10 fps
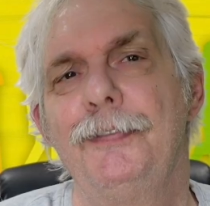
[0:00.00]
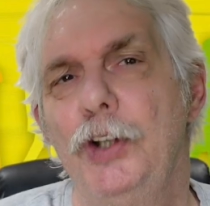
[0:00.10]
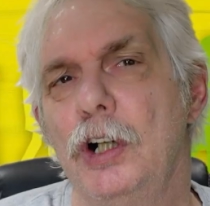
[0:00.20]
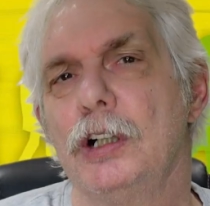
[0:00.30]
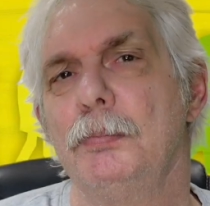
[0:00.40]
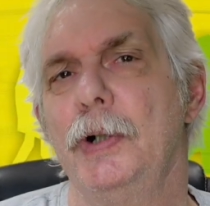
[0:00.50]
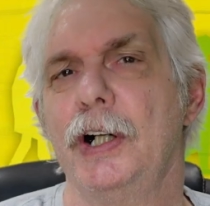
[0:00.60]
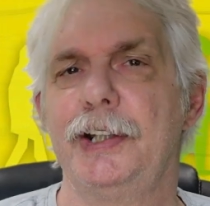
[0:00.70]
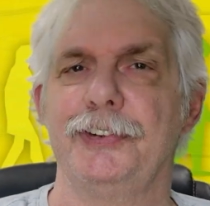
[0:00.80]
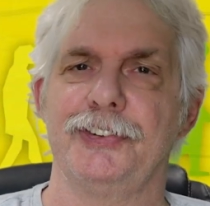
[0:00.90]
If you're an
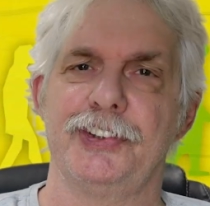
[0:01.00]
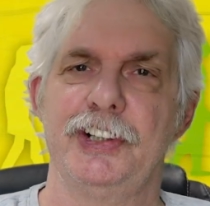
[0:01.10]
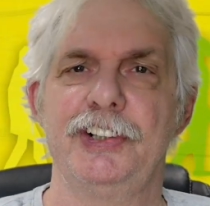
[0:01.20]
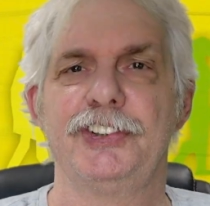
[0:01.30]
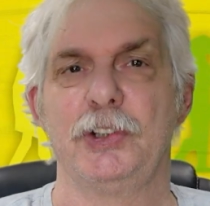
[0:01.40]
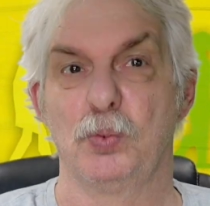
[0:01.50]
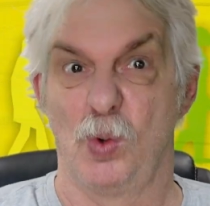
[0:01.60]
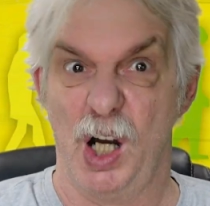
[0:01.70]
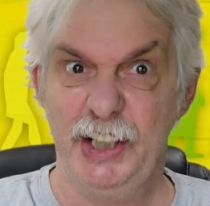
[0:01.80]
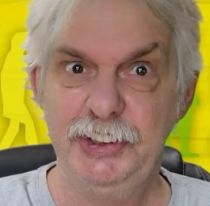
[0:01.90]
American
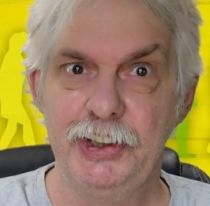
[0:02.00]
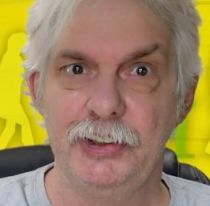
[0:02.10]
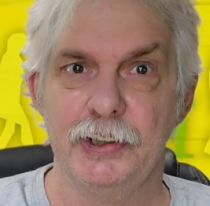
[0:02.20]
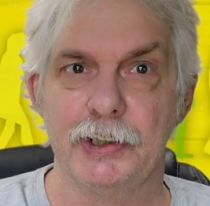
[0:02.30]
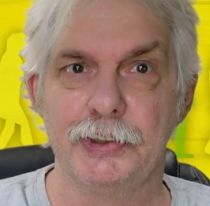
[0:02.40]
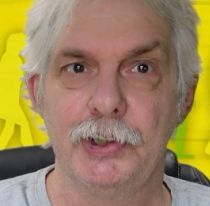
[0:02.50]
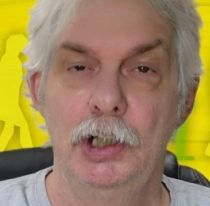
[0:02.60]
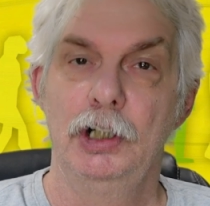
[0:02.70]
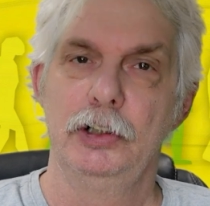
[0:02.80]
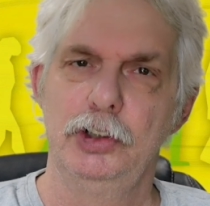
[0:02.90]
citizen watching this,
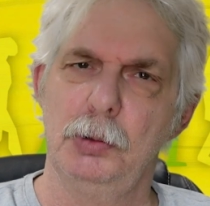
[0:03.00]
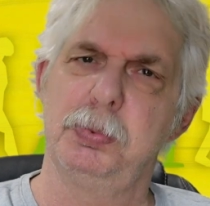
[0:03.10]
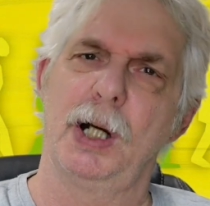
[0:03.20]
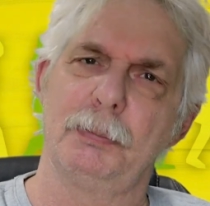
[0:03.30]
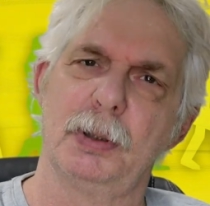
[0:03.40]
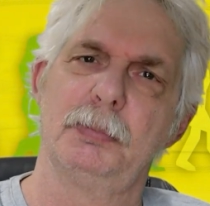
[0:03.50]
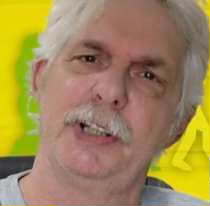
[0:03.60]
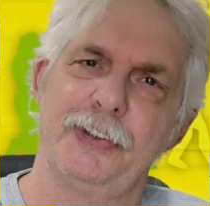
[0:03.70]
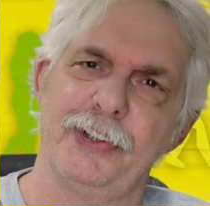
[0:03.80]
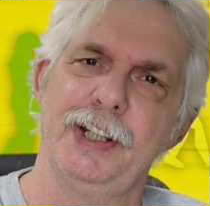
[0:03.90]
you're
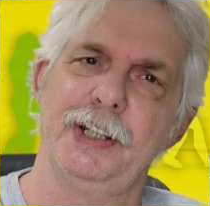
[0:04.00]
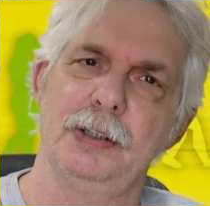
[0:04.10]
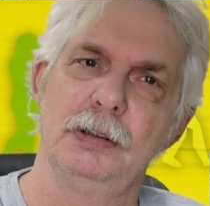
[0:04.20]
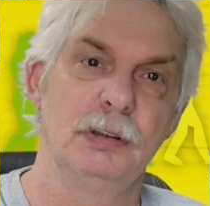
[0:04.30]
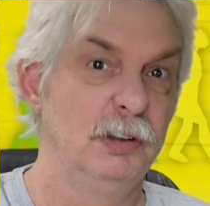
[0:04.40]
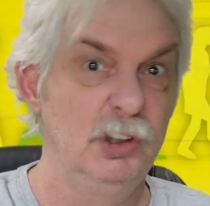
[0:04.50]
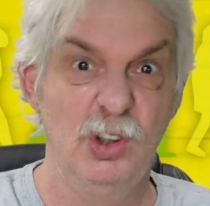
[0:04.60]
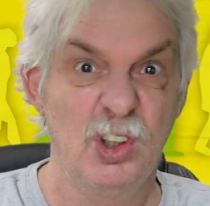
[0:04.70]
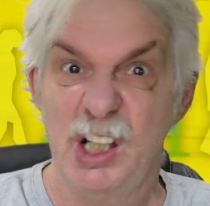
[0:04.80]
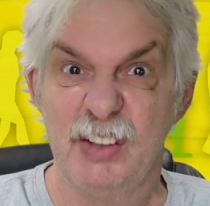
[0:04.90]
probably thinking,
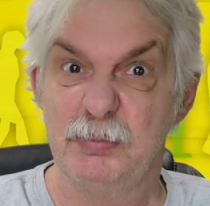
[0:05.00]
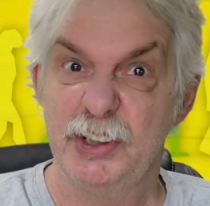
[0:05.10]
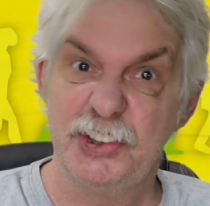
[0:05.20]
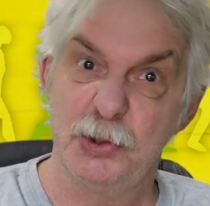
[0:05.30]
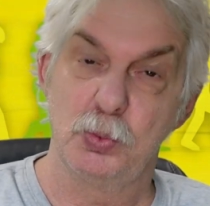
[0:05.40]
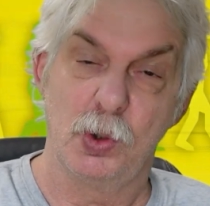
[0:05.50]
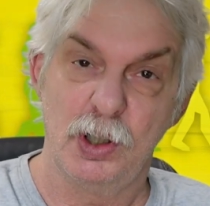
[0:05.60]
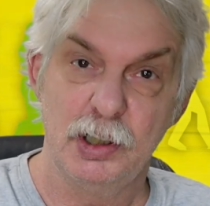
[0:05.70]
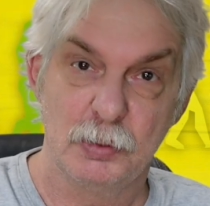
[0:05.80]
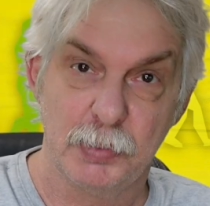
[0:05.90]
you don't have much to
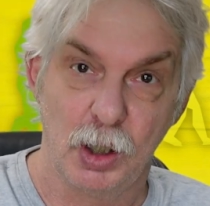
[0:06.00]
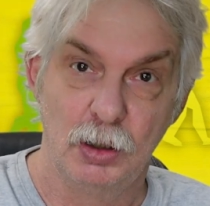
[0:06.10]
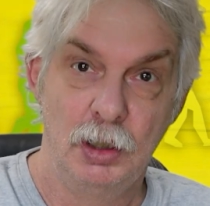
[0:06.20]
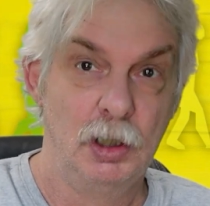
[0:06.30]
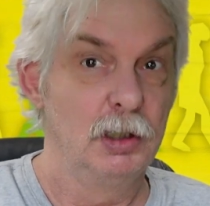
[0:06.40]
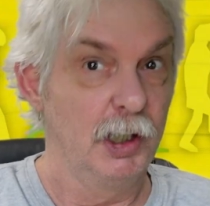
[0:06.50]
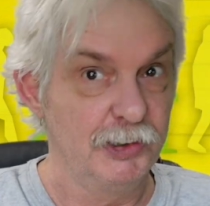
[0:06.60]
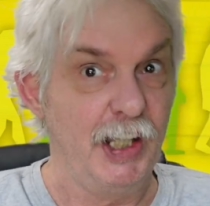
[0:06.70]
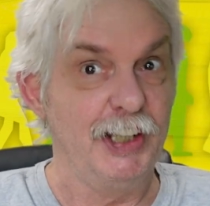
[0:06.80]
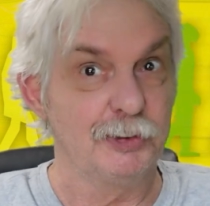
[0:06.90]
worry about.
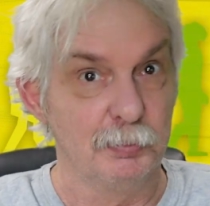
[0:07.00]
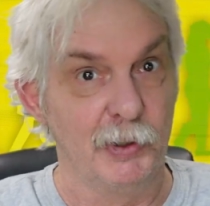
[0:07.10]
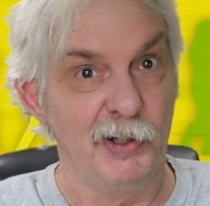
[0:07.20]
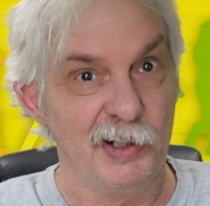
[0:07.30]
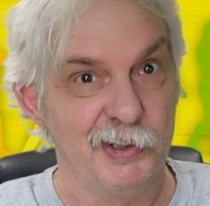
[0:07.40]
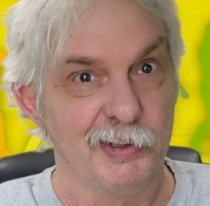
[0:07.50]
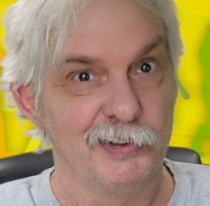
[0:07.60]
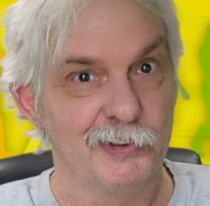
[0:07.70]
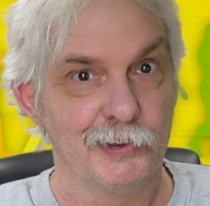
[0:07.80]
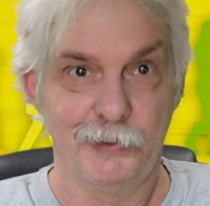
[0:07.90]
Because as
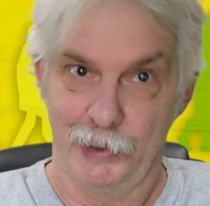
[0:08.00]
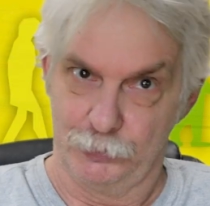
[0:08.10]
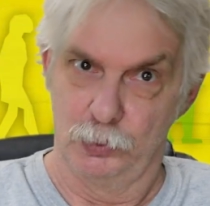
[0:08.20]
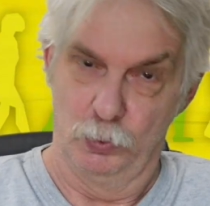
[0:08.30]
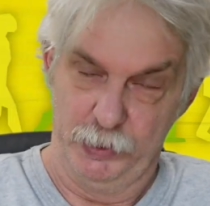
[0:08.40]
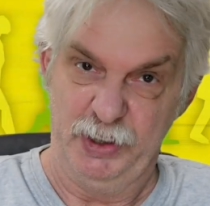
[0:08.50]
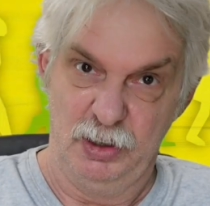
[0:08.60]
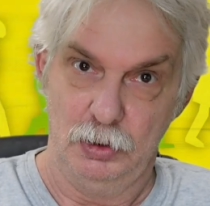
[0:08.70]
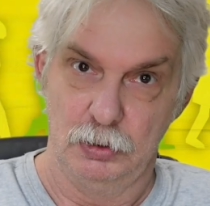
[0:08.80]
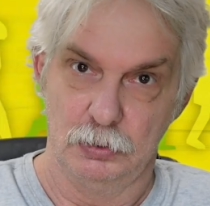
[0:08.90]
Americans, that's what we
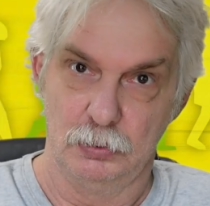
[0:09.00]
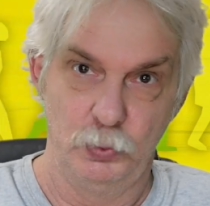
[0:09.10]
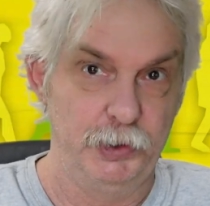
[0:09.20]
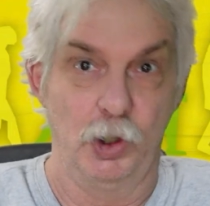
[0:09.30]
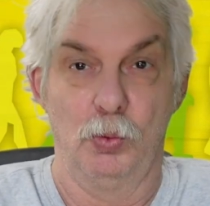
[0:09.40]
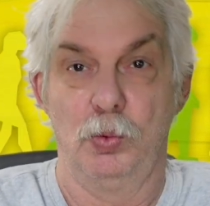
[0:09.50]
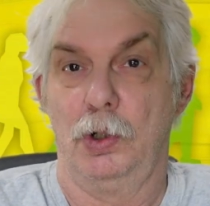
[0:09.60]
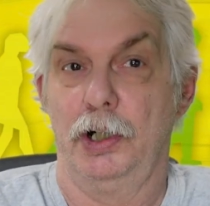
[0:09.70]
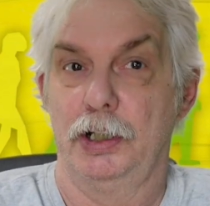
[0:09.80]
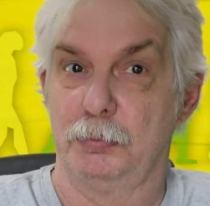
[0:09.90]
do. We don't
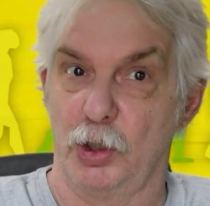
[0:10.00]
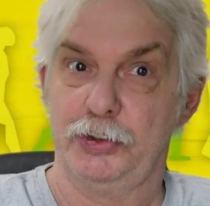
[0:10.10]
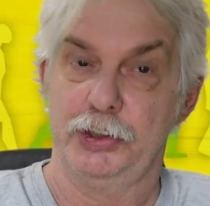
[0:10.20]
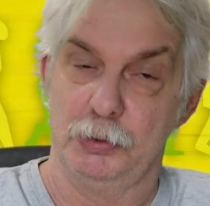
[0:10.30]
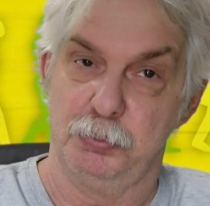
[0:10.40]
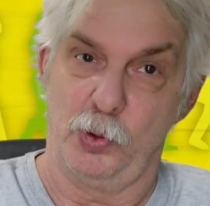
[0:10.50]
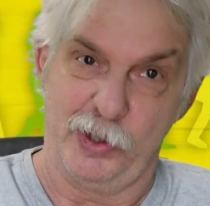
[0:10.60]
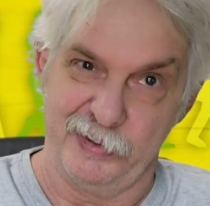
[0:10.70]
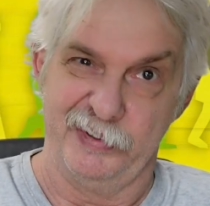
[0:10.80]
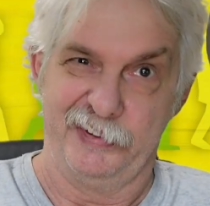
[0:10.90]
worry about the
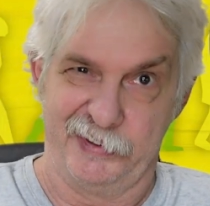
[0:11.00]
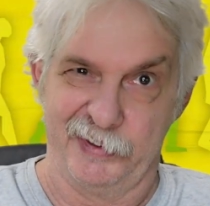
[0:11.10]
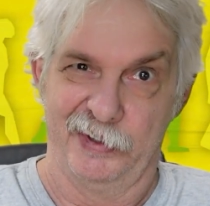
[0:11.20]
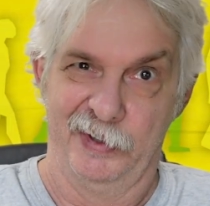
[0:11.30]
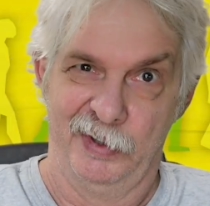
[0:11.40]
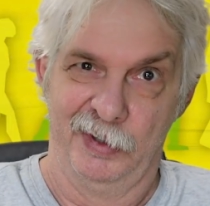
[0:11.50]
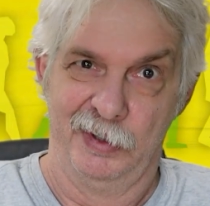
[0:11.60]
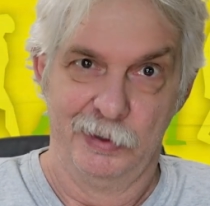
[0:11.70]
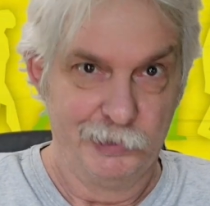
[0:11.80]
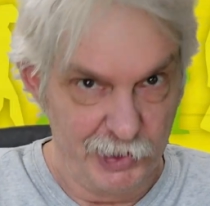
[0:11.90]
important shit,
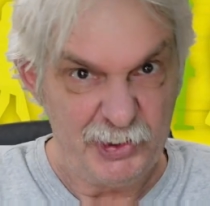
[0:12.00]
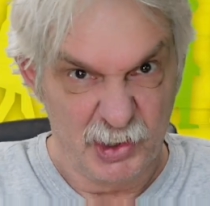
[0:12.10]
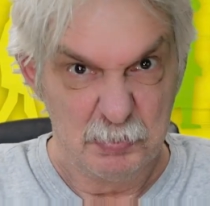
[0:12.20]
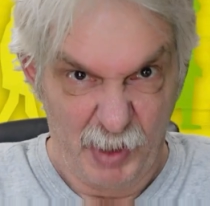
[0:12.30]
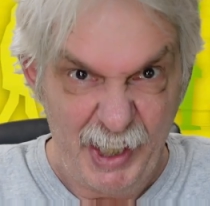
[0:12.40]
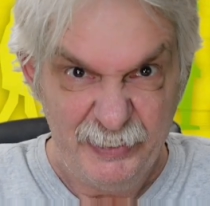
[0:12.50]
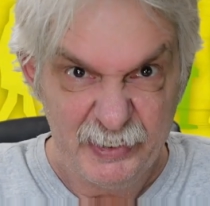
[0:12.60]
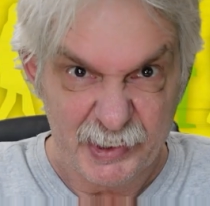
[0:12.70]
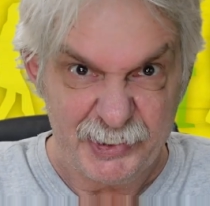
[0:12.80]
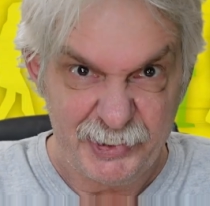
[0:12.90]
just the
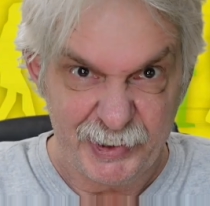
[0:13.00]
mindless